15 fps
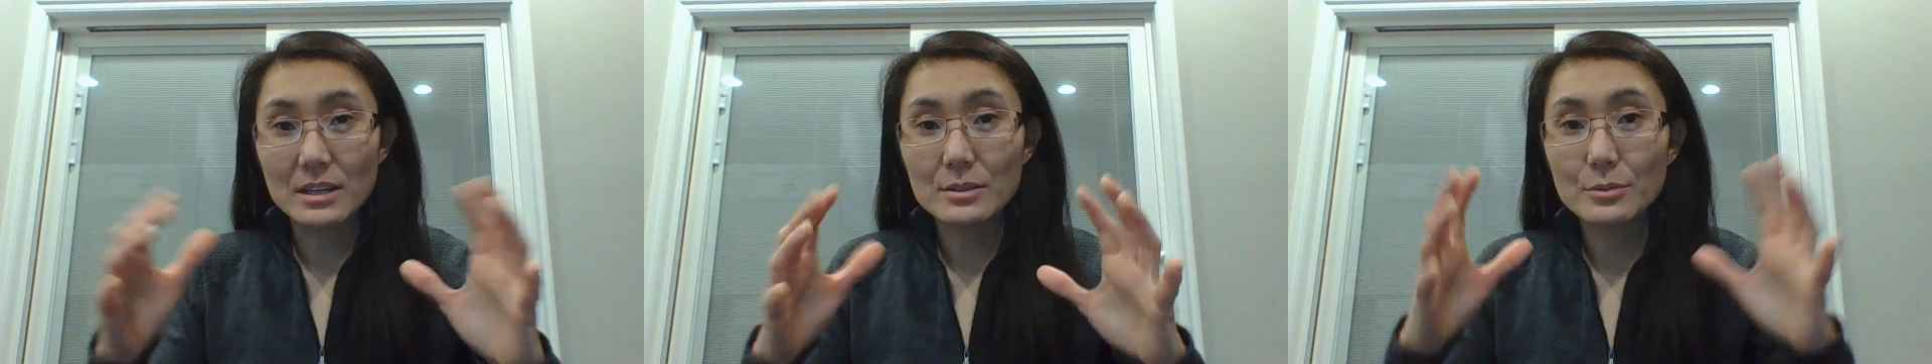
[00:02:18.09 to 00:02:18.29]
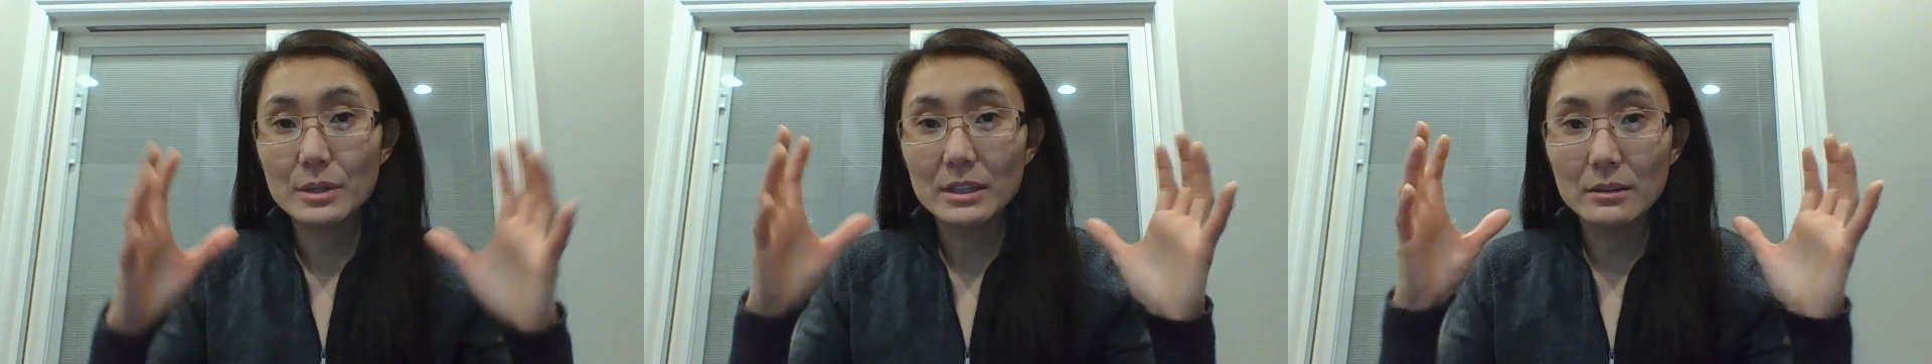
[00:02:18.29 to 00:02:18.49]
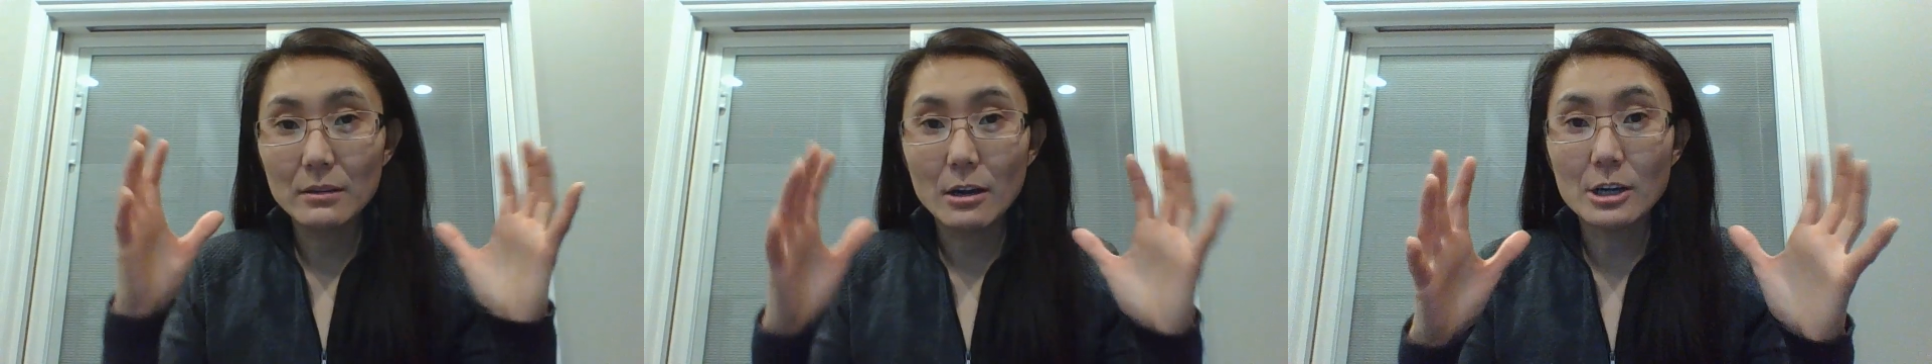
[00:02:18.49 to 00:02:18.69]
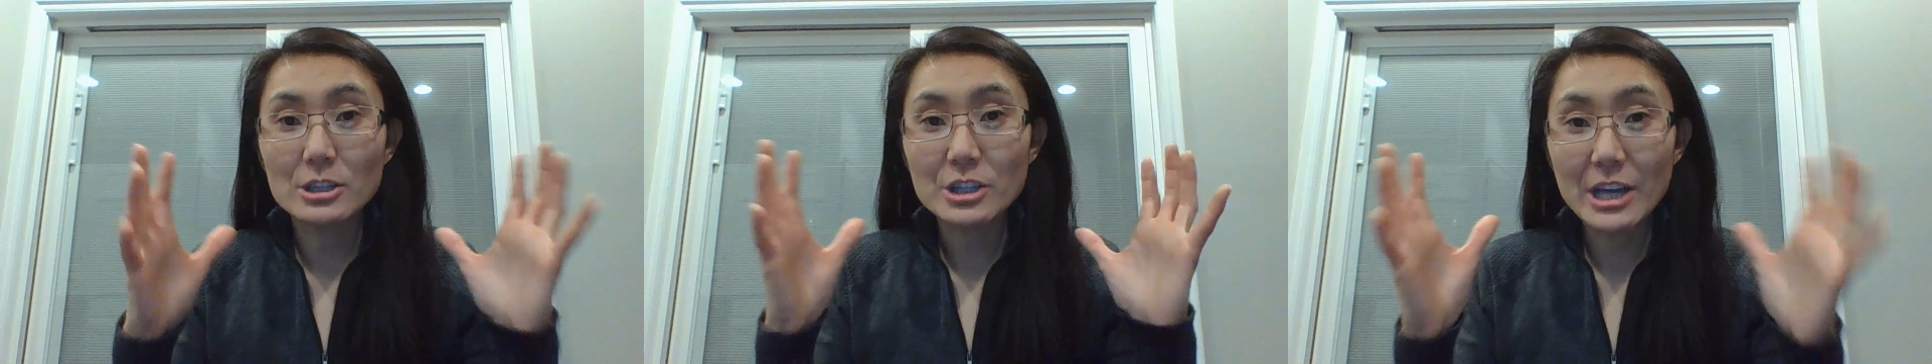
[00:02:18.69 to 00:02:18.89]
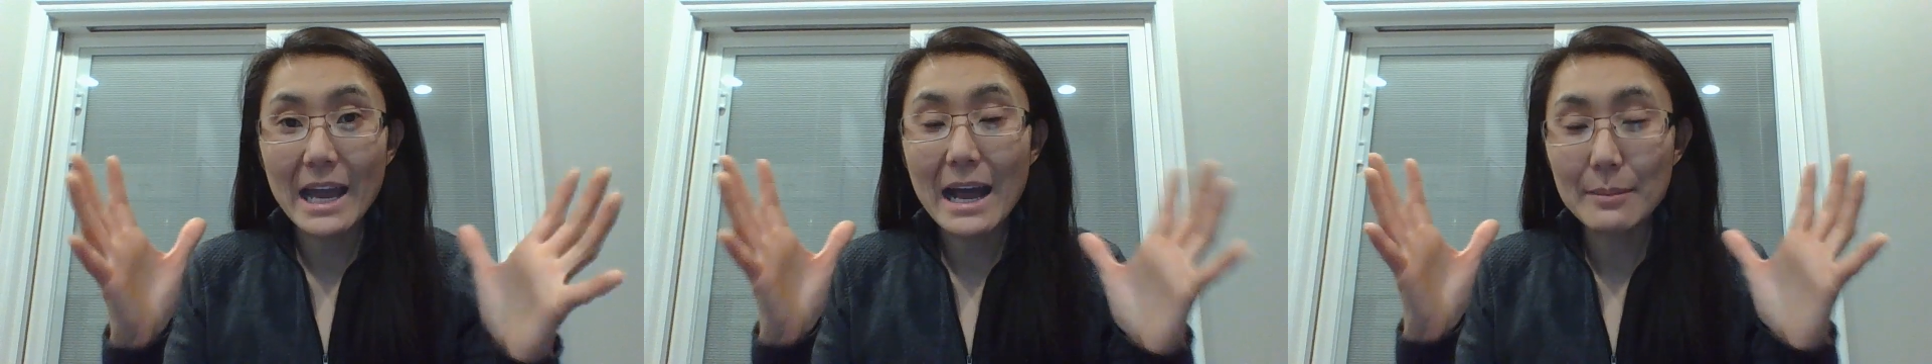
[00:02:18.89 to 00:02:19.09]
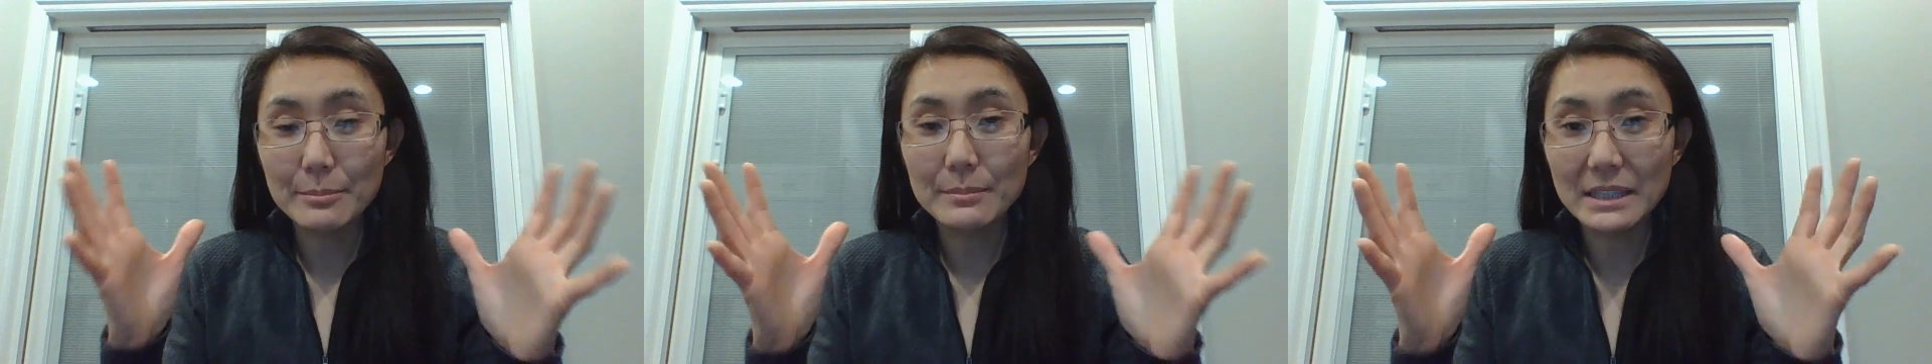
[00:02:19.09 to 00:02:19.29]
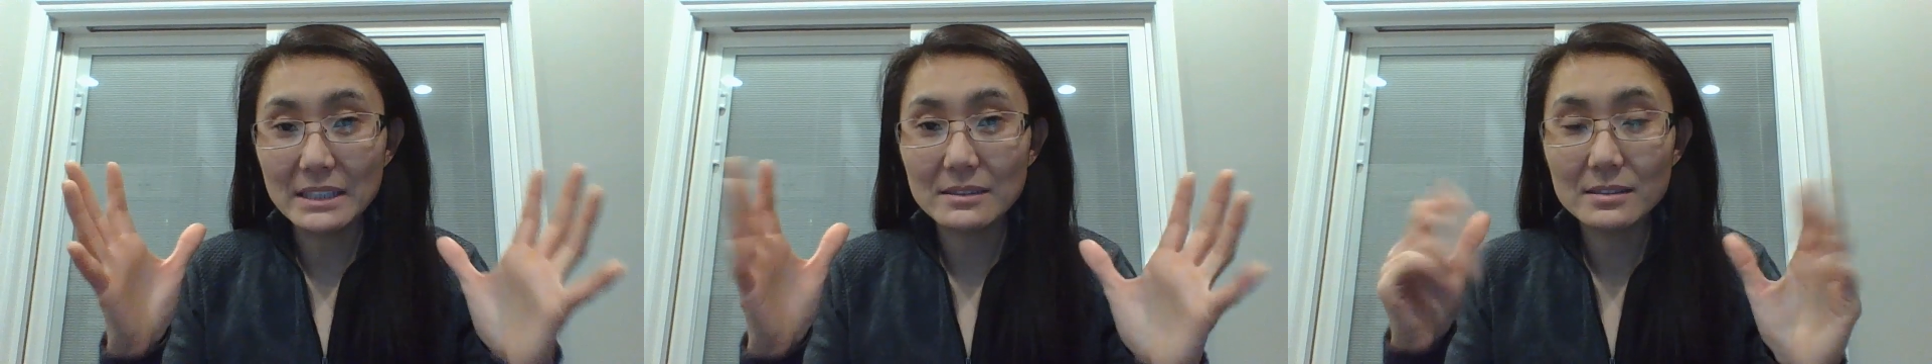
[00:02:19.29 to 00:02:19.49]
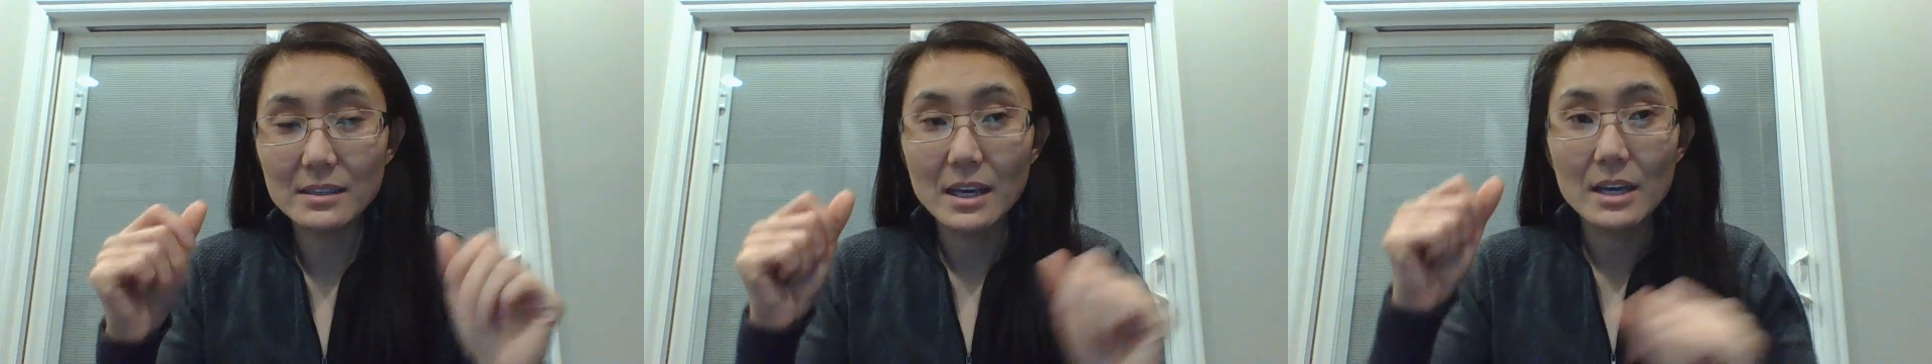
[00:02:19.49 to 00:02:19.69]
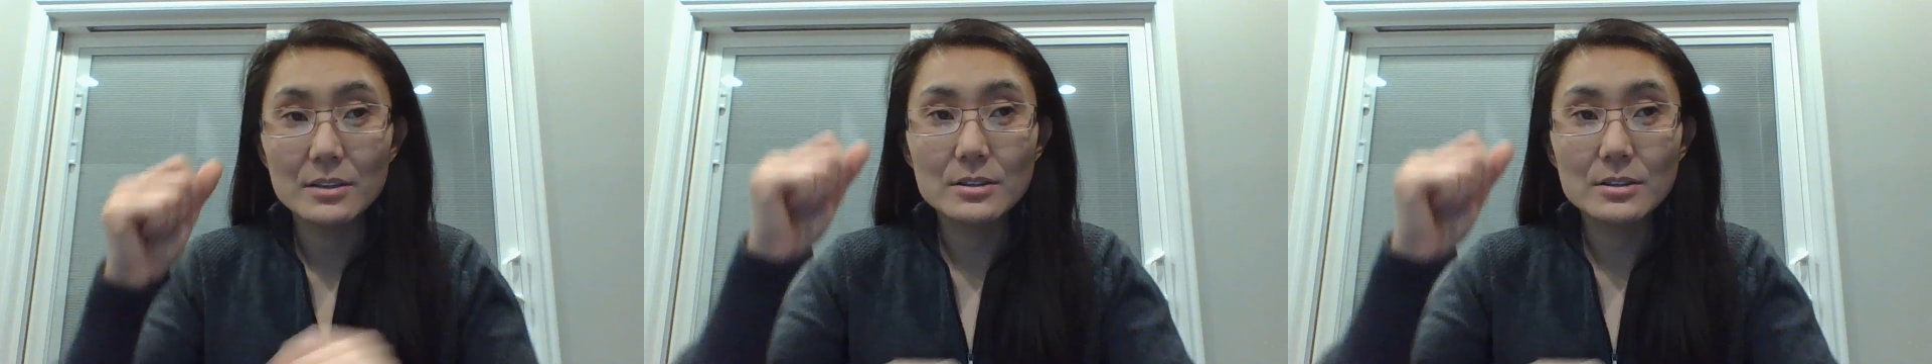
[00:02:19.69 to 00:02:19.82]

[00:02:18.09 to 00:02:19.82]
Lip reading: That's what large cap means.